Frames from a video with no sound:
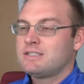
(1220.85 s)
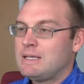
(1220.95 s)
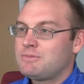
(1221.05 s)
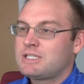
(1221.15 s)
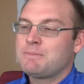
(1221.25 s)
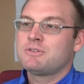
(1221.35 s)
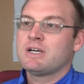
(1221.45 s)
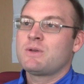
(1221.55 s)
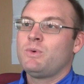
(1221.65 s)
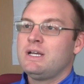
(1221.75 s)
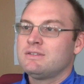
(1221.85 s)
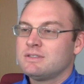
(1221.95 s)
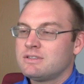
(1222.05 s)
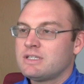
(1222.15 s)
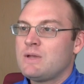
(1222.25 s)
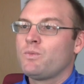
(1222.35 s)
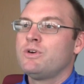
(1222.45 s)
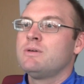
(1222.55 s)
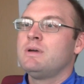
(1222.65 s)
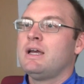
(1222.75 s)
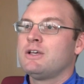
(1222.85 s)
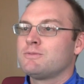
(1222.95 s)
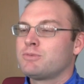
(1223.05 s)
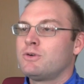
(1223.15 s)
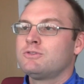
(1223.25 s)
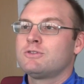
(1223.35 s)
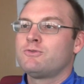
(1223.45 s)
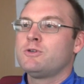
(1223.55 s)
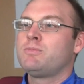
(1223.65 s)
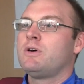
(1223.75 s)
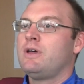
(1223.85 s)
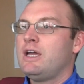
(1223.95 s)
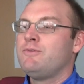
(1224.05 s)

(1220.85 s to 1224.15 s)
same steps sideways and the same rhythm as approach to the football